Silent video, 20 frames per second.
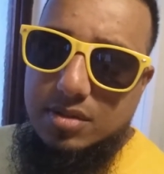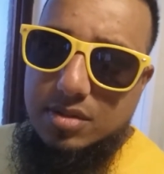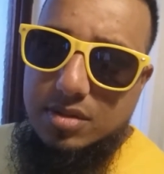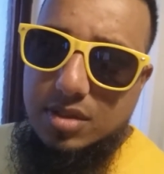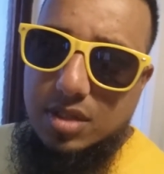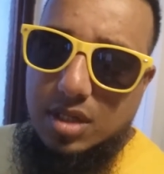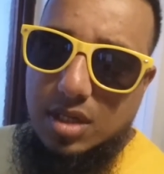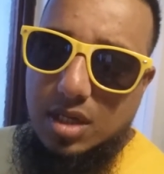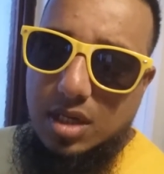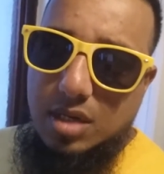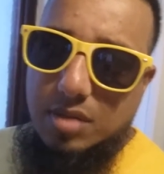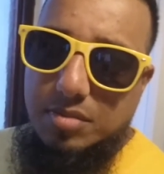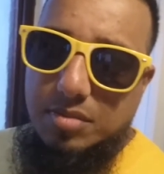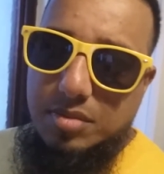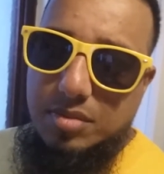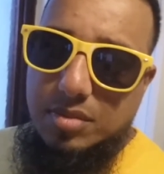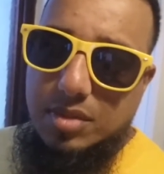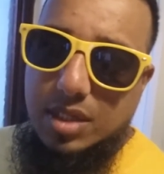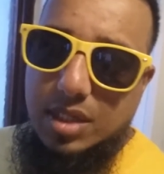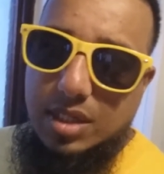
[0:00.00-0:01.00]
to
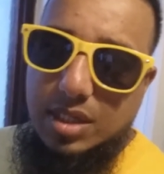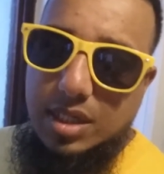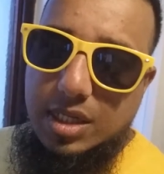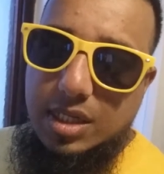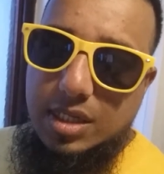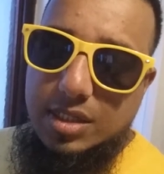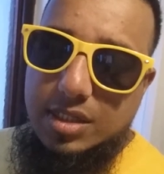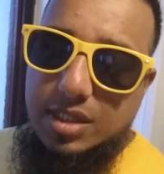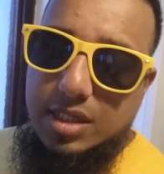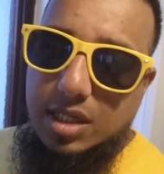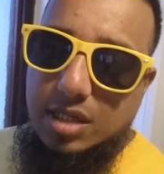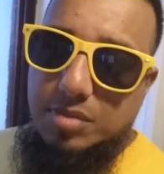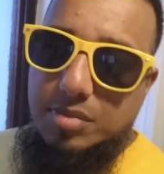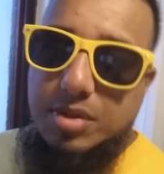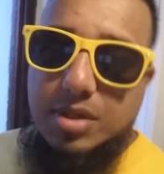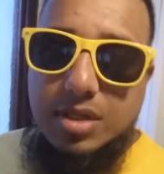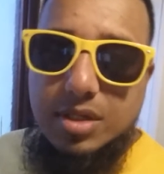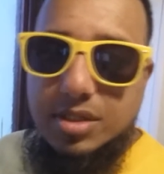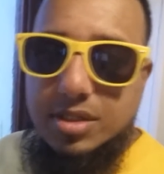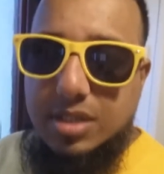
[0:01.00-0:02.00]
come and eat today
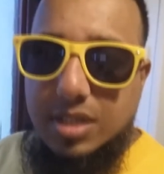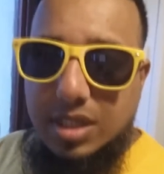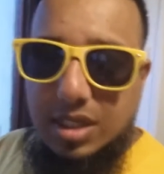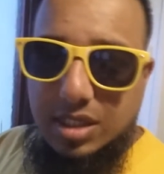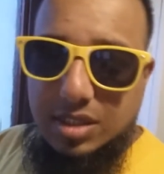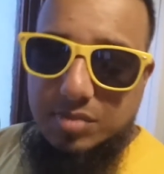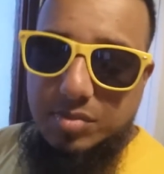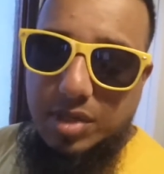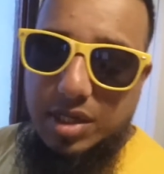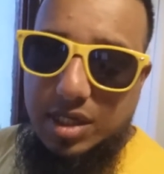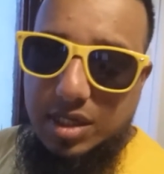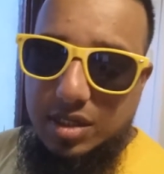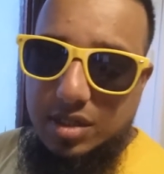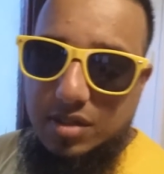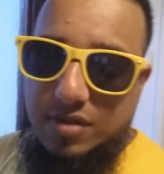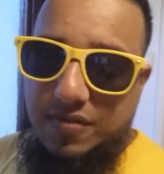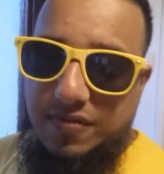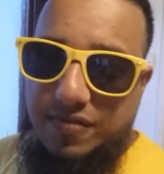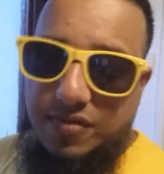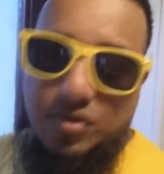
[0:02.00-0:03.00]
because he's
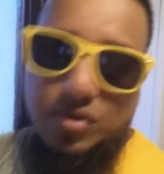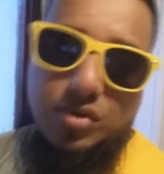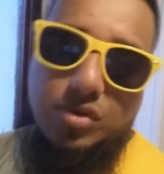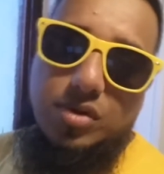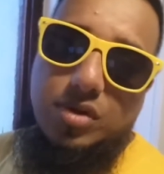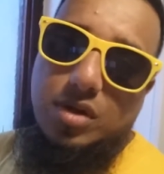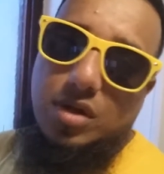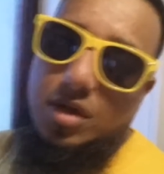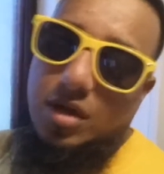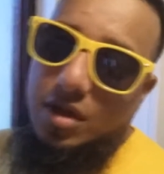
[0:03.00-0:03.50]
making the food